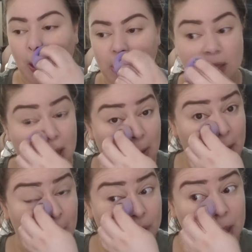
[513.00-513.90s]
Since I have
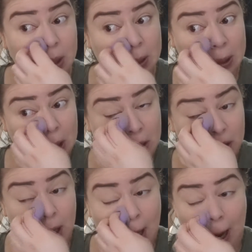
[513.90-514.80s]
combination
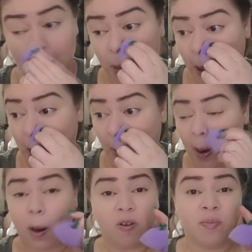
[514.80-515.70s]
skin, then I put it
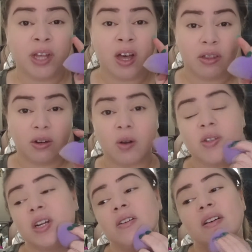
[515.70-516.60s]
around the
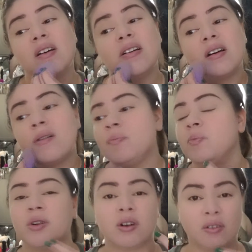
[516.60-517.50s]
nose area,
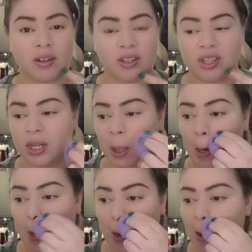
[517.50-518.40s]
put it around the
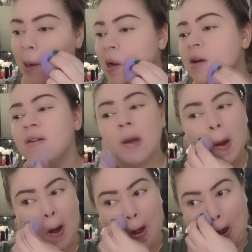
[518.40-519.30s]
chin,
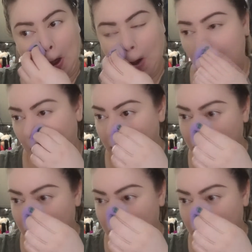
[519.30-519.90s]
around